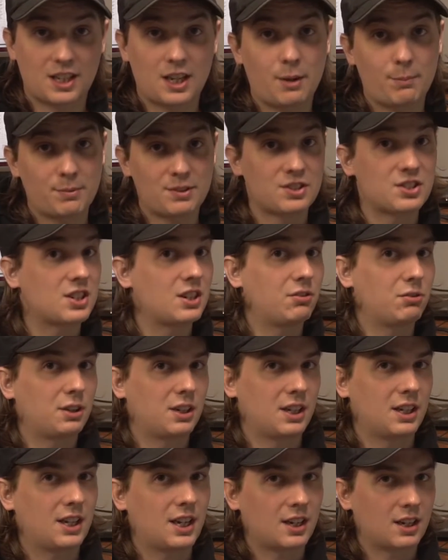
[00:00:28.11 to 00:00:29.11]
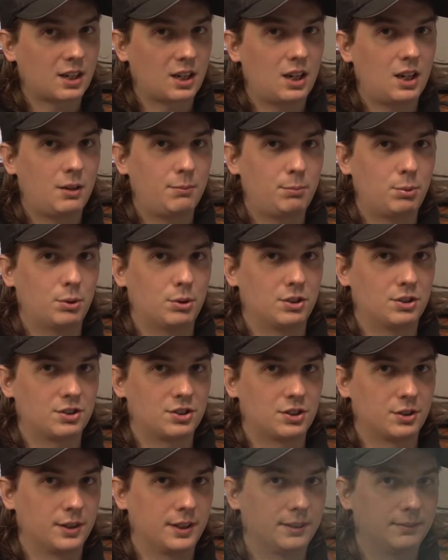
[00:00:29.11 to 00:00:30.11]
up and see if we can add a COM port to
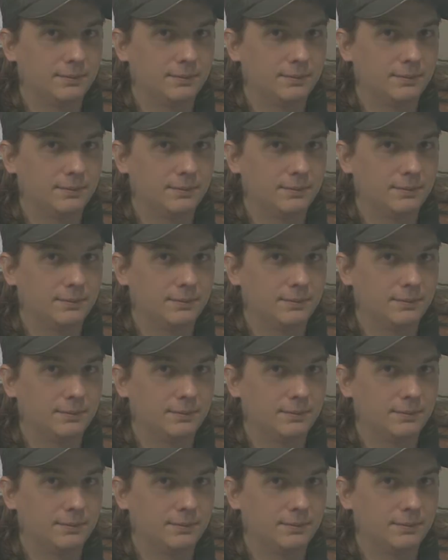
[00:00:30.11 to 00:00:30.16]
it